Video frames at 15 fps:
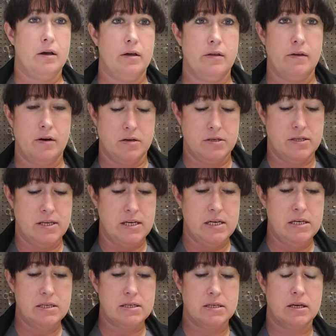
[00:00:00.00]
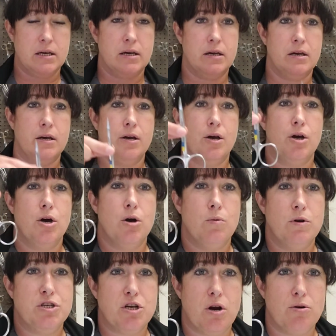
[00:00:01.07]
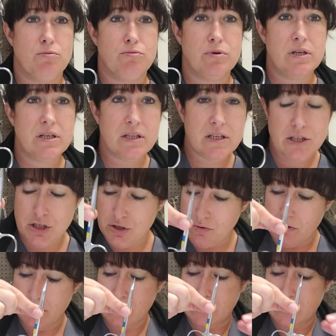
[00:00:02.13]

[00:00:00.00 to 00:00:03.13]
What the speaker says: There's these, which are really short and